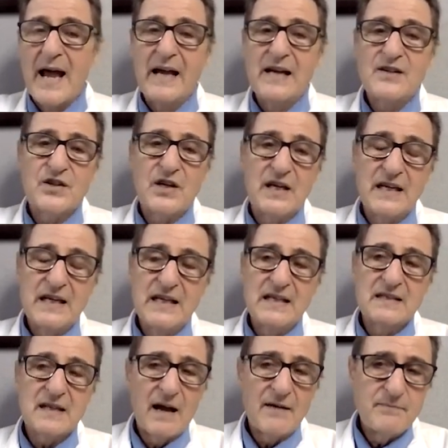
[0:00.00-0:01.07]

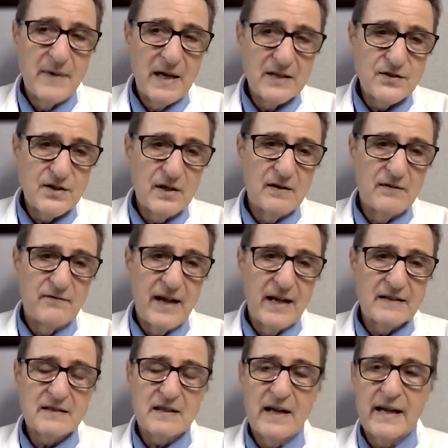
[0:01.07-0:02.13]
AGEs, I mentioned
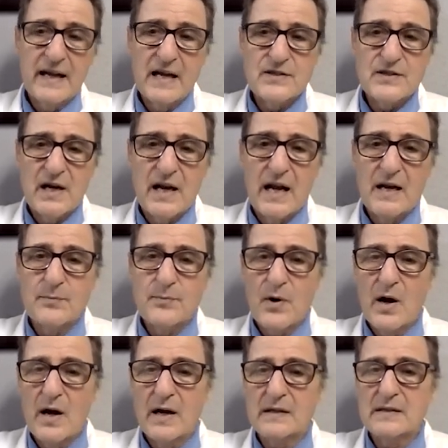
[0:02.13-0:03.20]
advanced glycation end
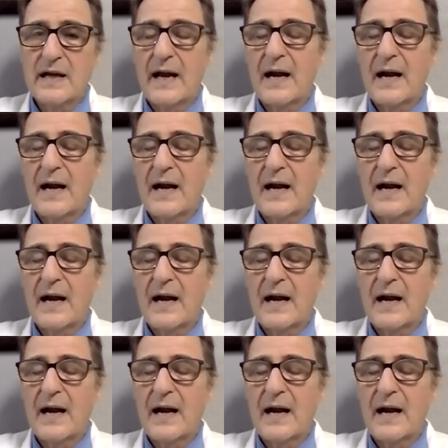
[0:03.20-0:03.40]
products,